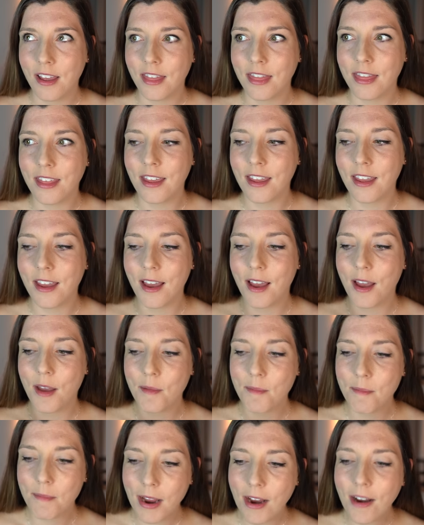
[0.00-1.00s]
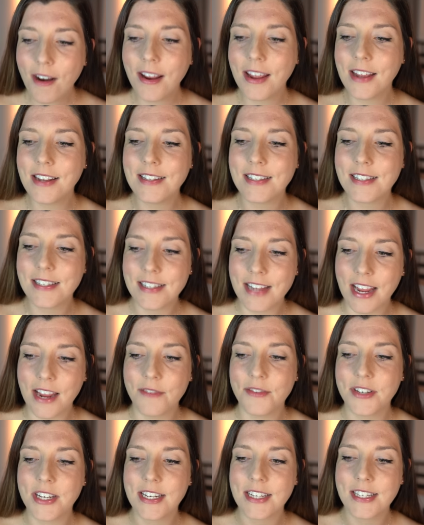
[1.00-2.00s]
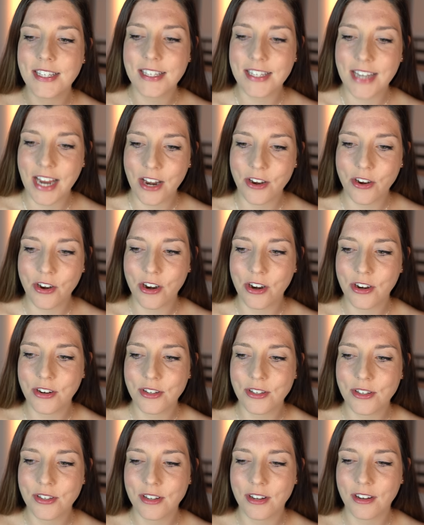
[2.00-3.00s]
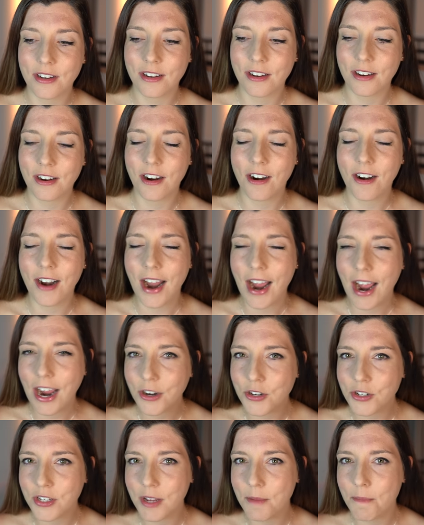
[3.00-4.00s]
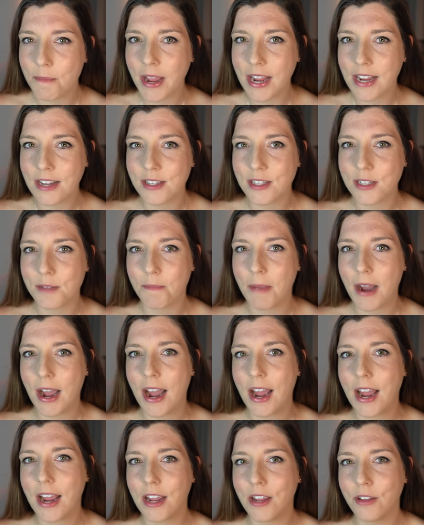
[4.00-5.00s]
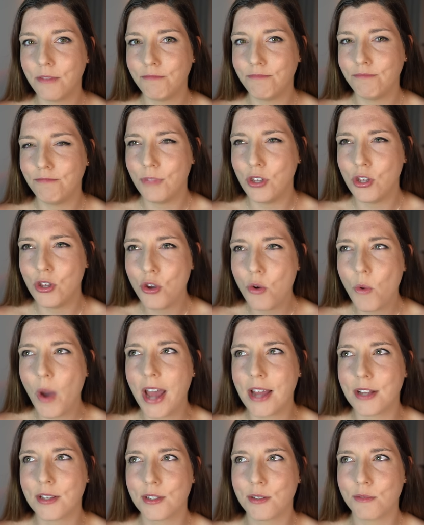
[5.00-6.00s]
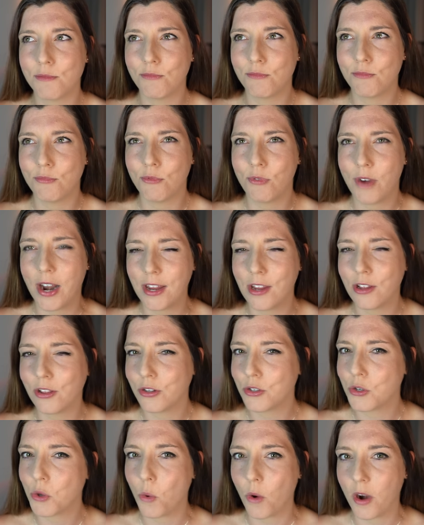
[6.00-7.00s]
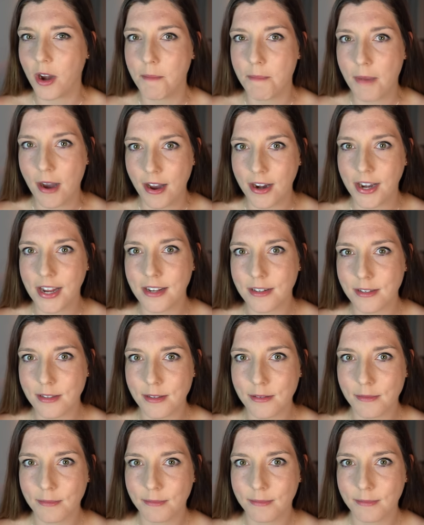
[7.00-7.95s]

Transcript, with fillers: The American safety standards are actually based by US regulatory bodies.